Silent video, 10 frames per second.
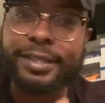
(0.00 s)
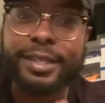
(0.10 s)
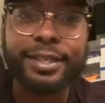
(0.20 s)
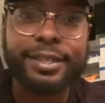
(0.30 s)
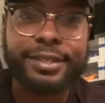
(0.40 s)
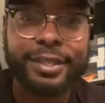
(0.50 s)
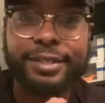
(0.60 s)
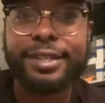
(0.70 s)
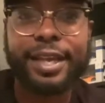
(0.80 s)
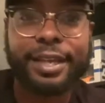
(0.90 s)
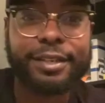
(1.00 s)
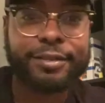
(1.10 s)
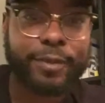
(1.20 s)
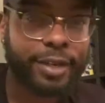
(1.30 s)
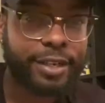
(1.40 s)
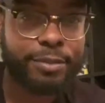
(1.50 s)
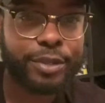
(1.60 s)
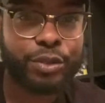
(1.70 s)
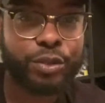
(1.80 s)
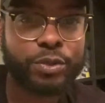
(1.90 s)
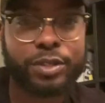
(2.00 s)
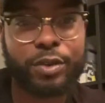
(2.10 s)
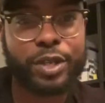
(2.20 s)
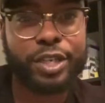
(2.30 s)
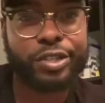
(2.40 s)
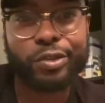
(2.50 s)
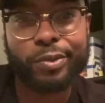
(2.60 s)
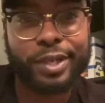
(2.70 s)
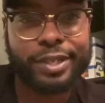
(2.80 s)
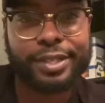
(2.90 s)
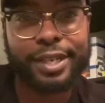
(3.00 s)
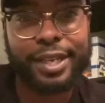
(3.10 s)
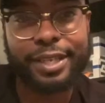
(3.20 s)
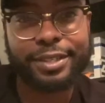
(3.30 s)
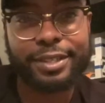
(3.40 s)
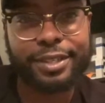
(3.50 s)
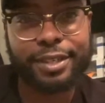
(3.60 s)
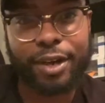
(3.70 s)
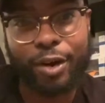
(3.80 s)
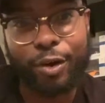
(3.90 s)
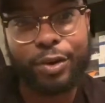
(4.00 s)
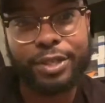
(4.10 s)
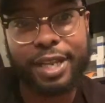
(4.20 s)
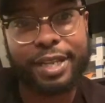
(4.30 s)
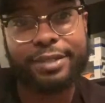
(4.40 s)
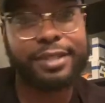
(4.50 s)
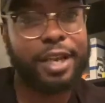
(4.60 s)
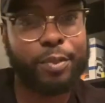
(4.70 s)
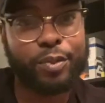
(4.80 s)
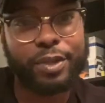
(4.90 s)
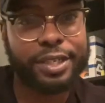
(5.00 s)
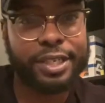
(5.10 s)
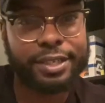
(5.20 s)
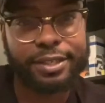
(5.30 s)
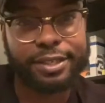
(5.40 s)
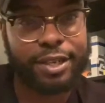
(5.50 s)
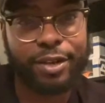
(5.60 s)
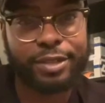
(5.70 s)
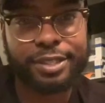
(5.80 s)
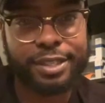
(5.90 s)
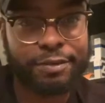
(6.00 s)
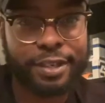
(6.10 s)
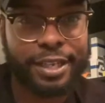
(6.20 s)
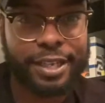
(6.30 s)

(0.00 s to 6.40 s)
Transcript: Adidas executive. One of them dudes was on there showing his collection of all his like sample Adidas and all this stuff that he